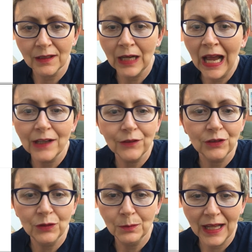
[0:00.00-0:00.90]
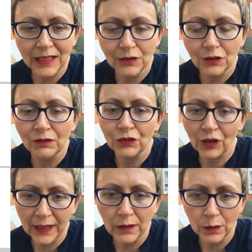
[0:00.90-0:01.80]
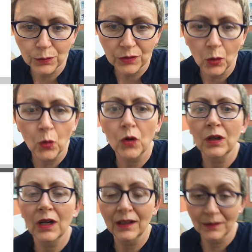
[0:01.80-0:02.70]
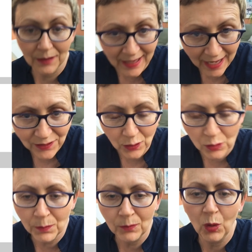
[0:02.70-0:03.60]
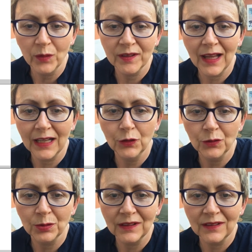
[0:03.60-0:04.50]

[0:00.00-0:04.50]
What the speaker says: so how do you manage if a child or an adult won't allow you to